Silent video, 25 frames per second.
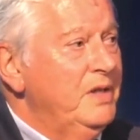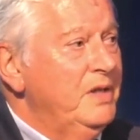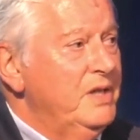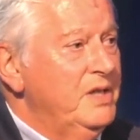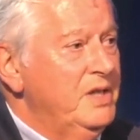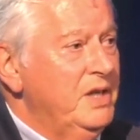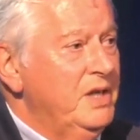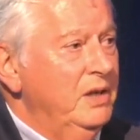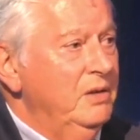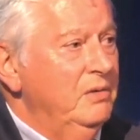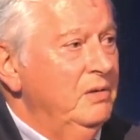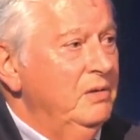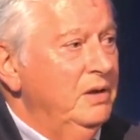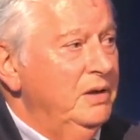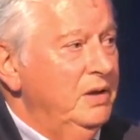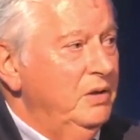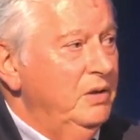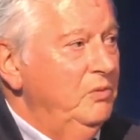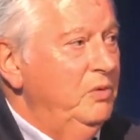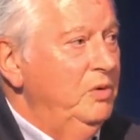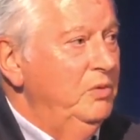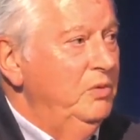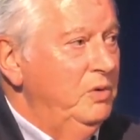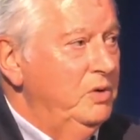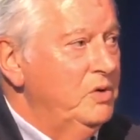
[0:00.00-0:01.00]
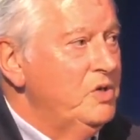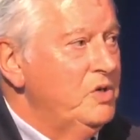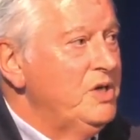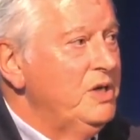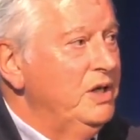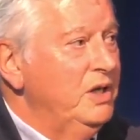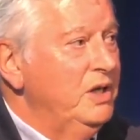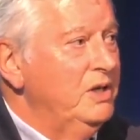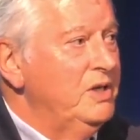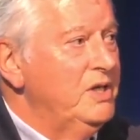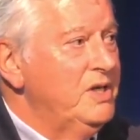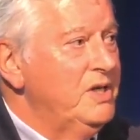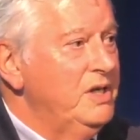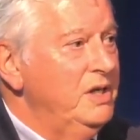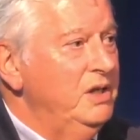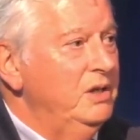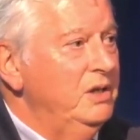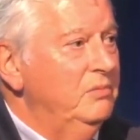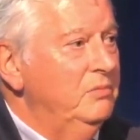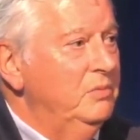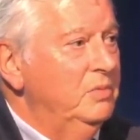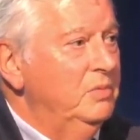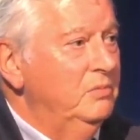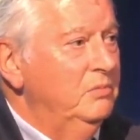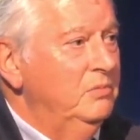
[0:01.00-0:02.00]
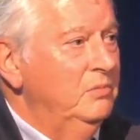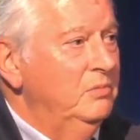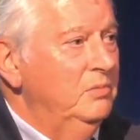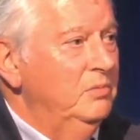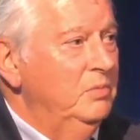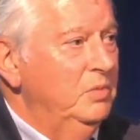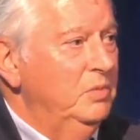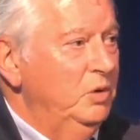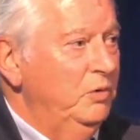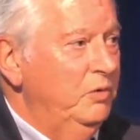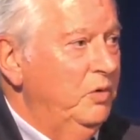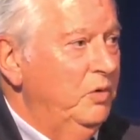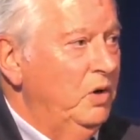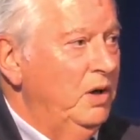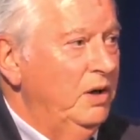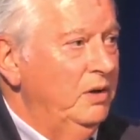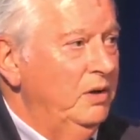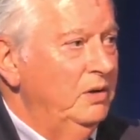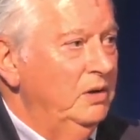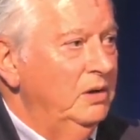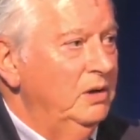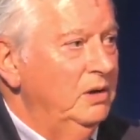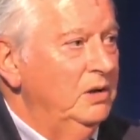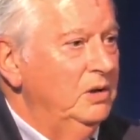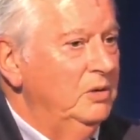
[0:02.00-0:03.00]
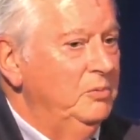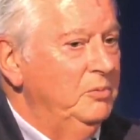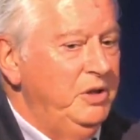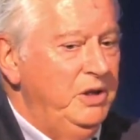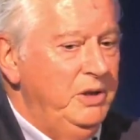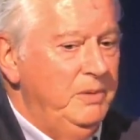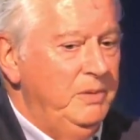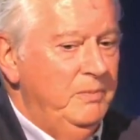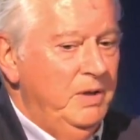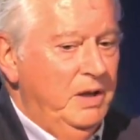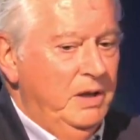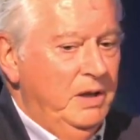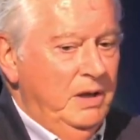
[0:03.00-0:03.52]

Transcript: So I think we will start to see them move around a little bit.